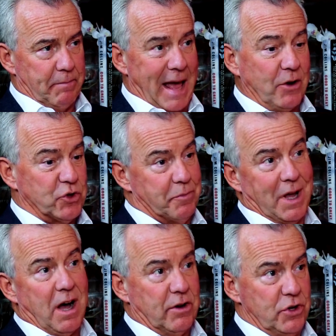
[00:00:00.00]
hails from
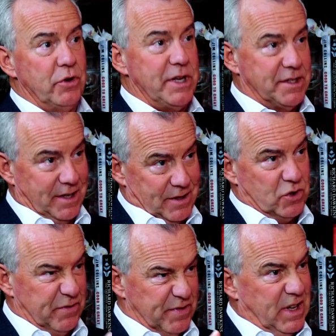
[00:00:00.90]
Khan Yunis in the
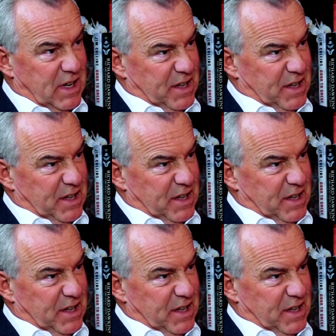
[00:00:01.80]
sort of